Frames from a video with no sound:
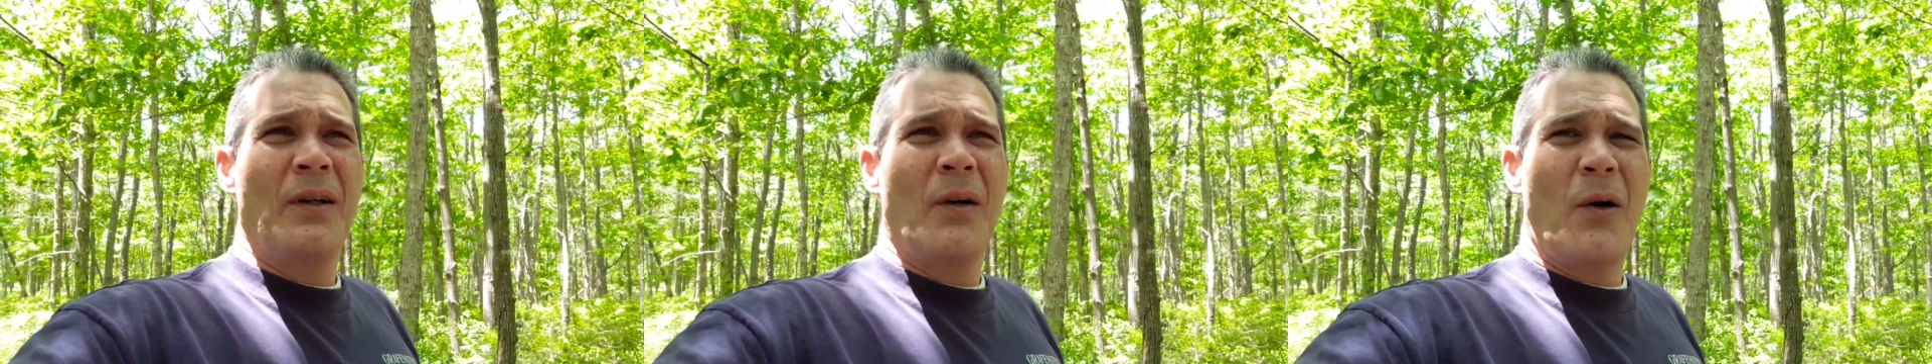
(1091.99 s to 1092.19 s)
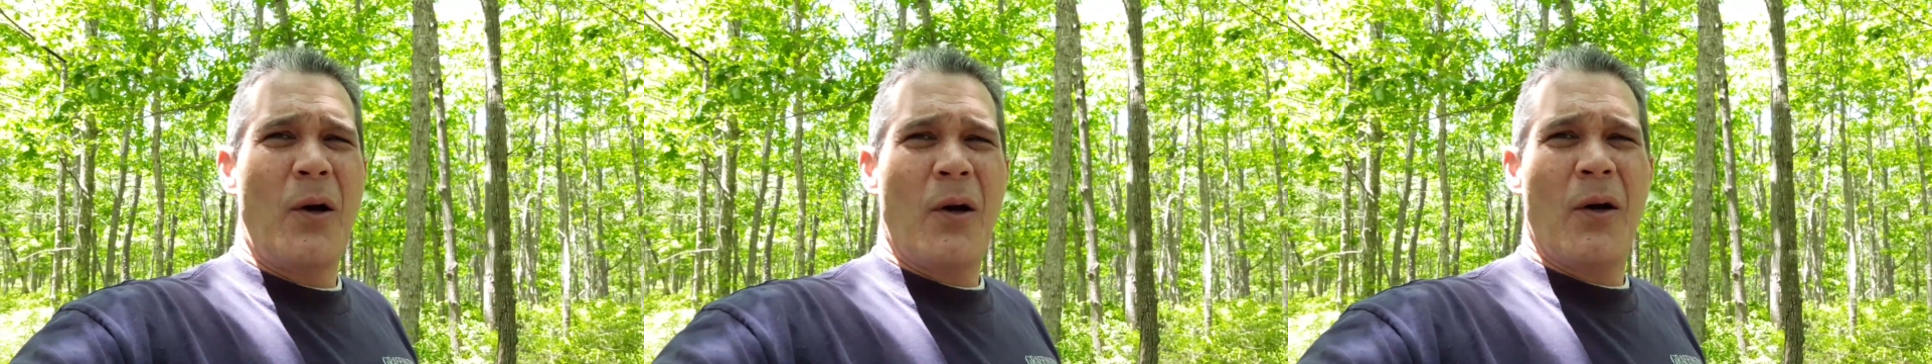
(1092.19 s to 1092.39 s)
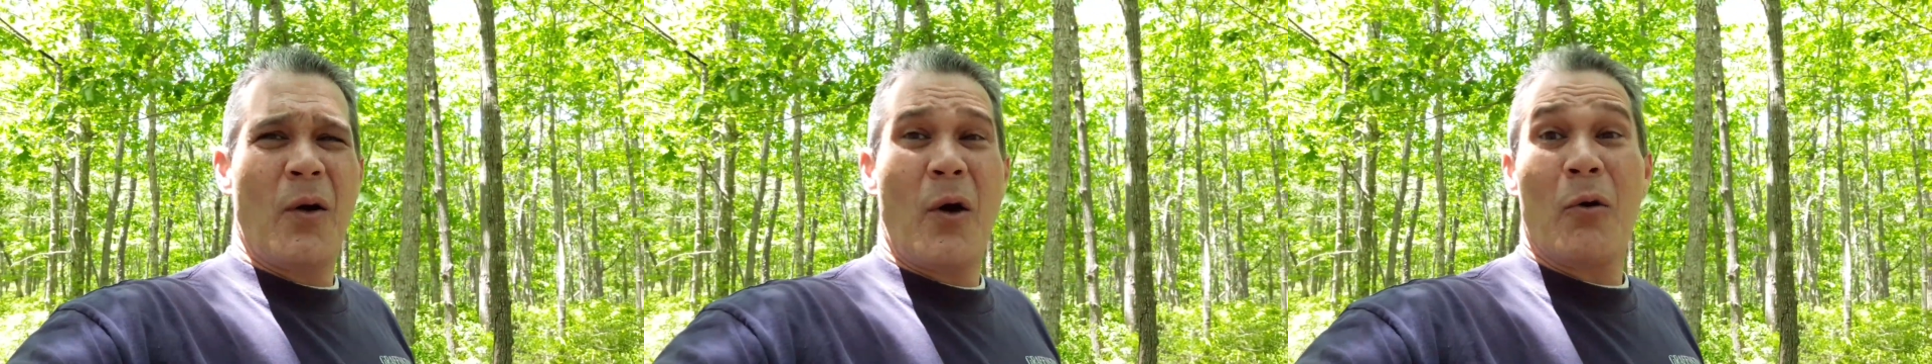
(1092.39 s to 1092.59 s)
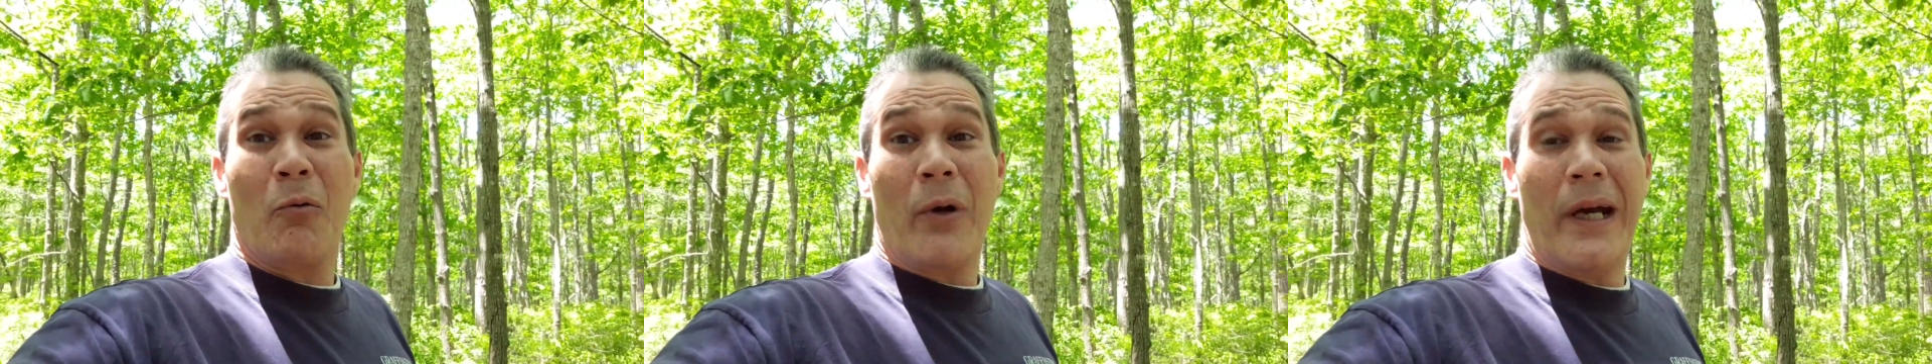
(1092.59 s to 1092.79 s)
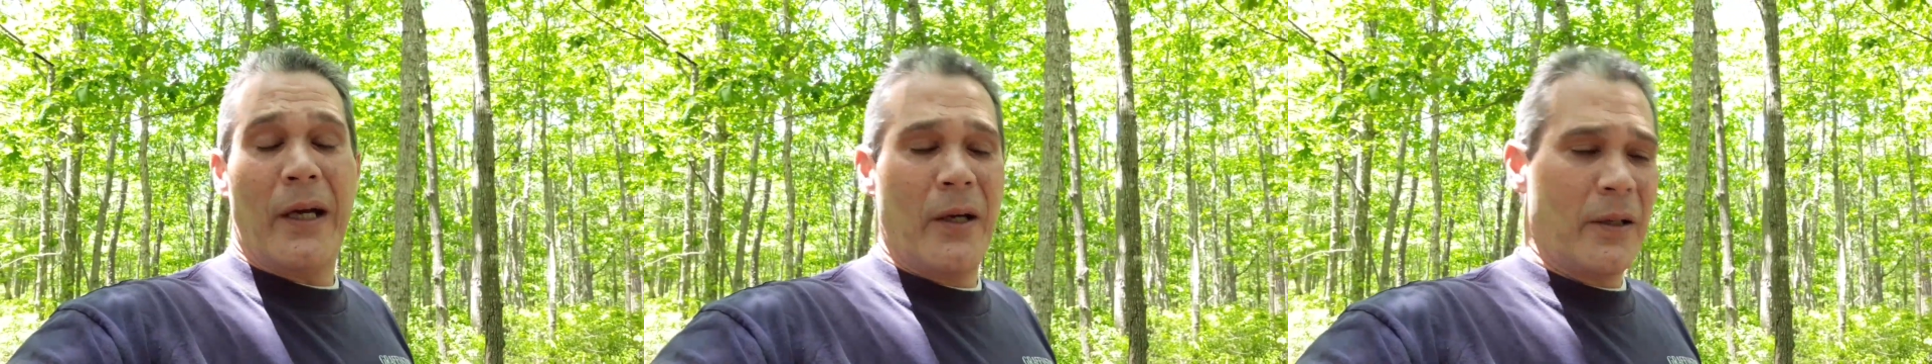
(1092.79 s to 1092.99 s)
are
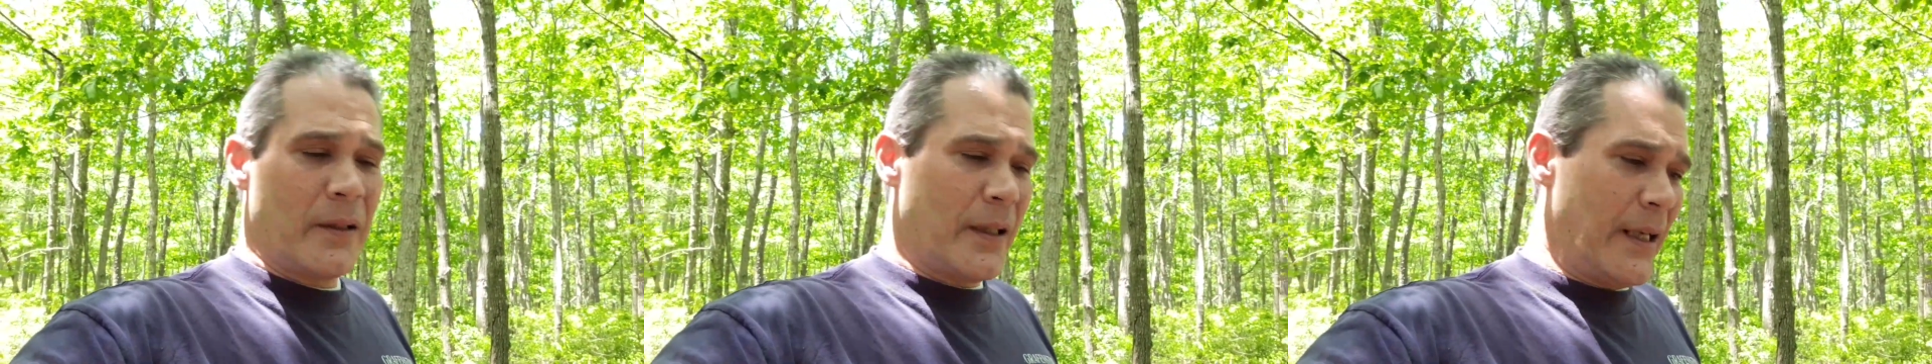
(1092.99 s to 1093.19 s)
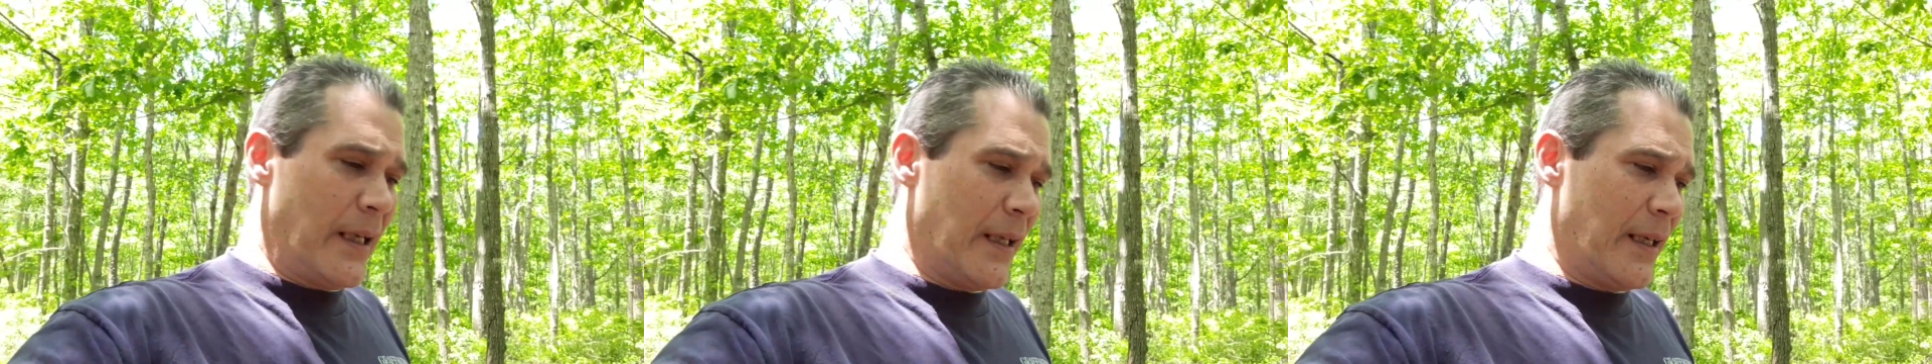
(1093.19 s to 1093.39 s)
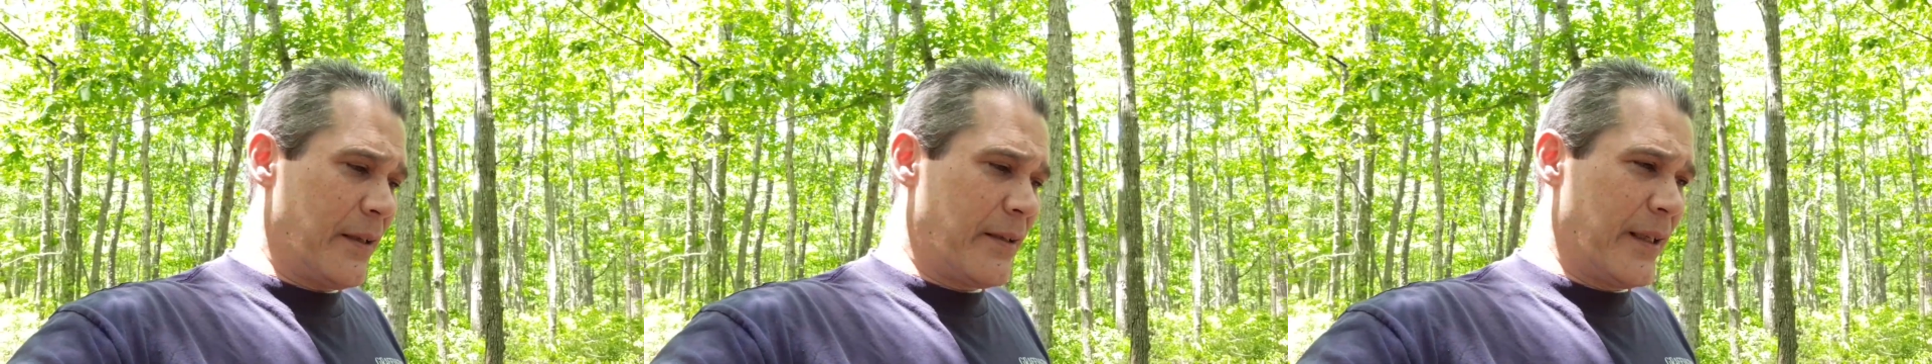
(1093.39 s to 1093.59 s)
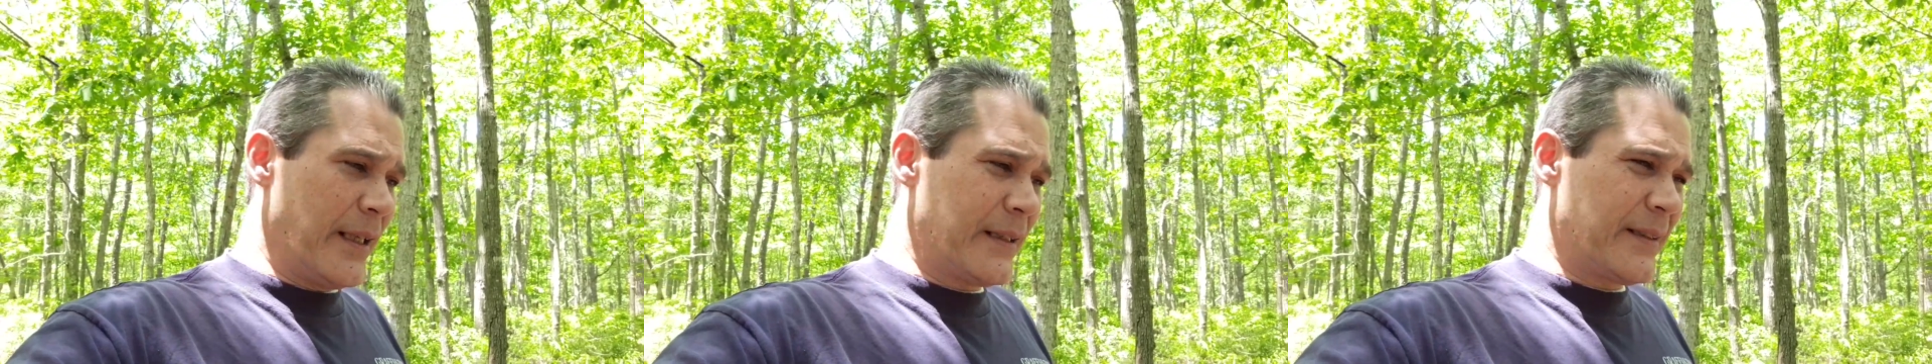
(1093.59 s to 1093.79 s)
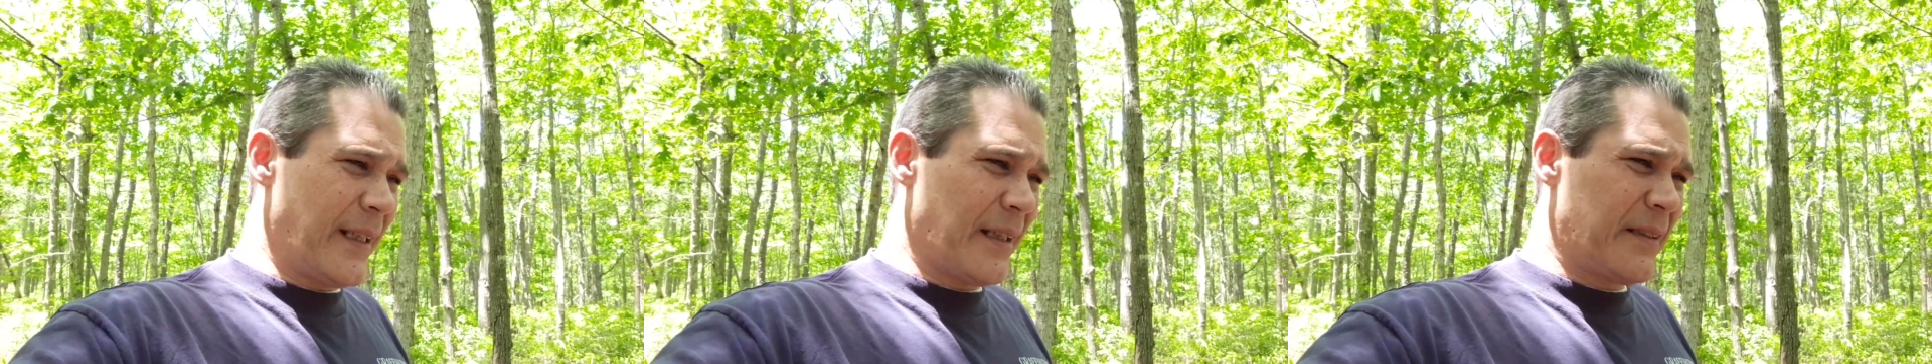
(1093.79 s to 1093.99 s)
rare, and I
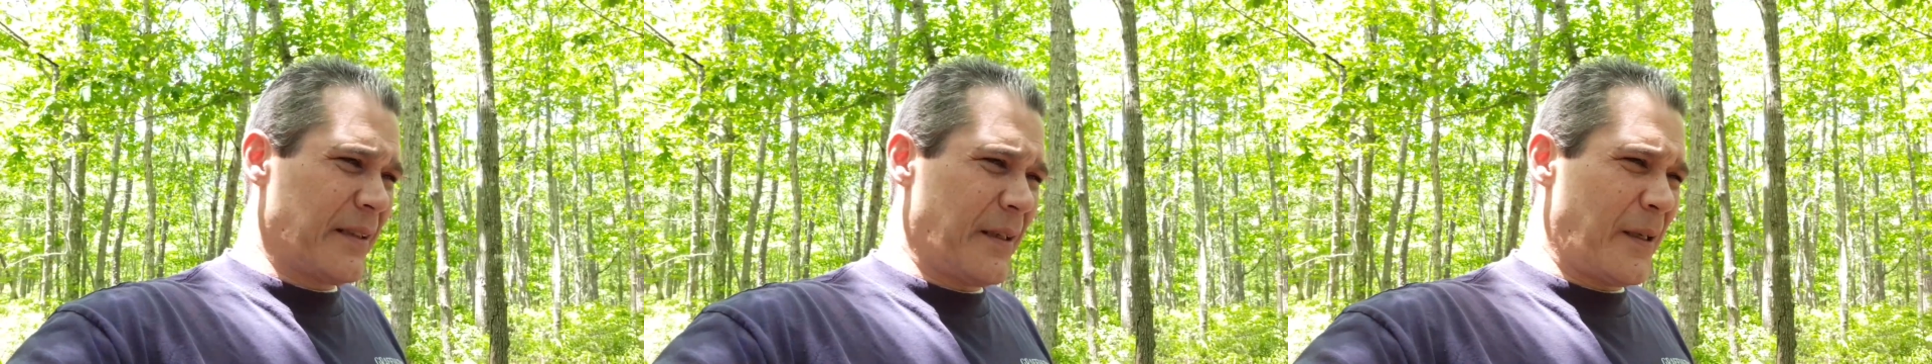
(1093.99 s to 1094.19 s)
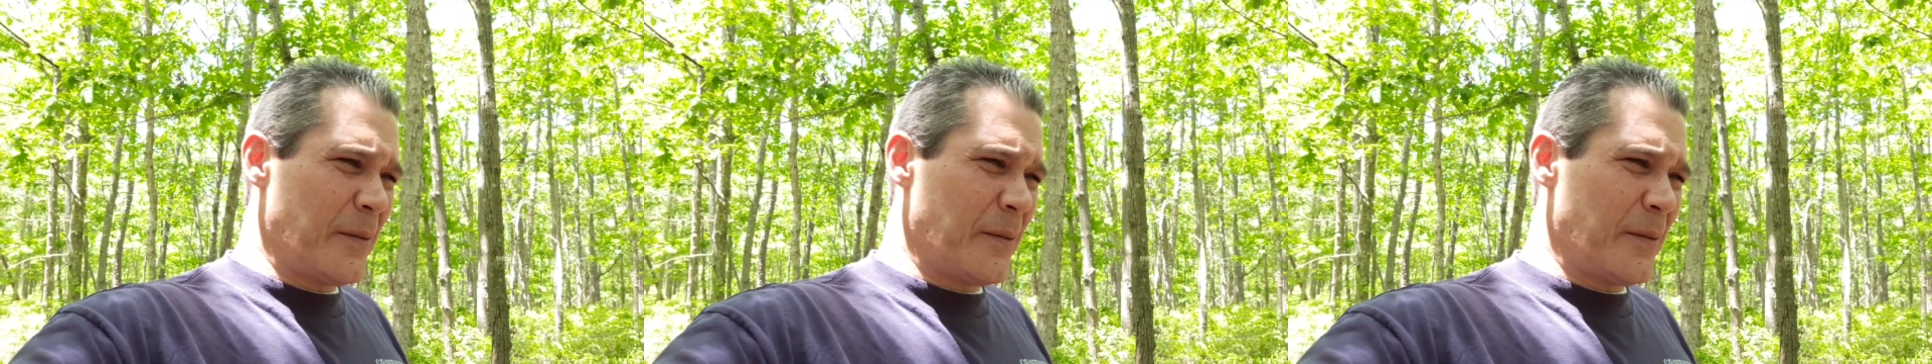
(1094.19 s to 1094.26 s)
think that